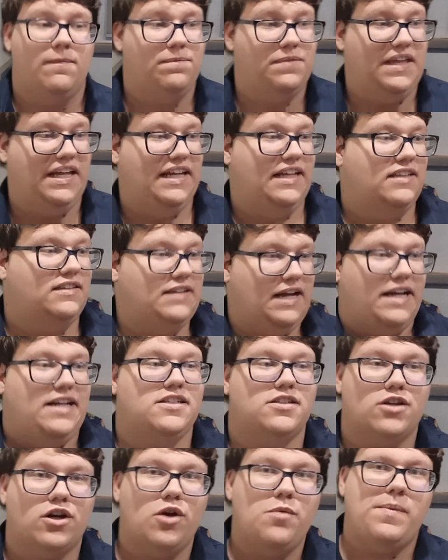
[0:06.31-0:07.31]
the
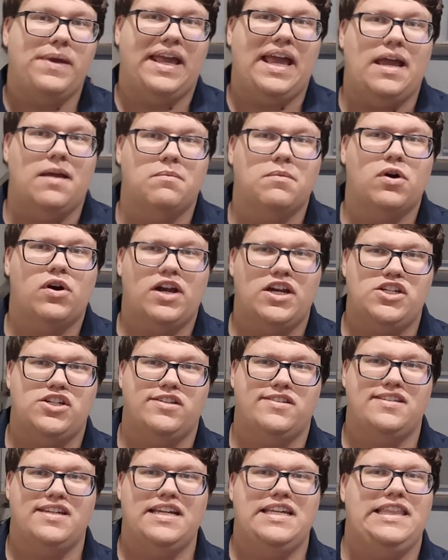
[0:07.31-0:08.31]
latest Kirby game, or I
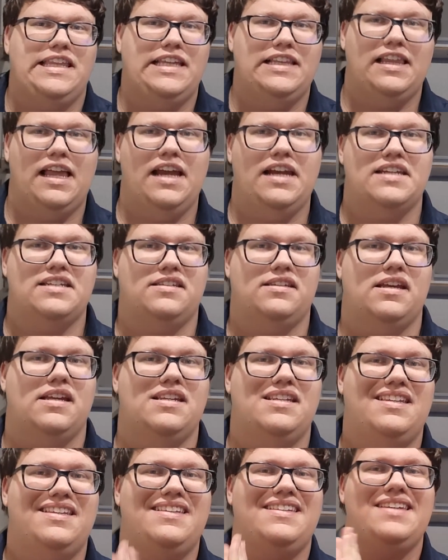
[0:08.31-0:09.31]
should say the latest
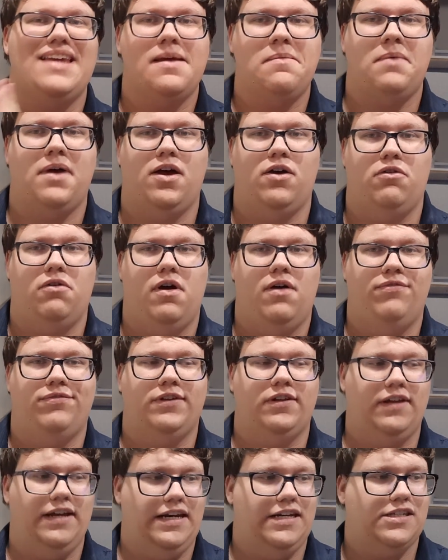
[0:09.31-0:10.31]
demo of
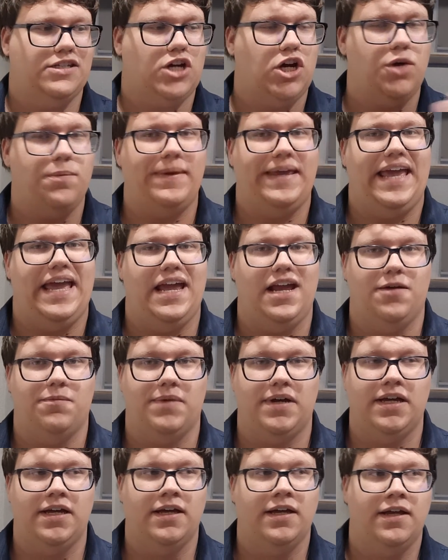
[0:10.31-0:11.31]
the latest Kirby game.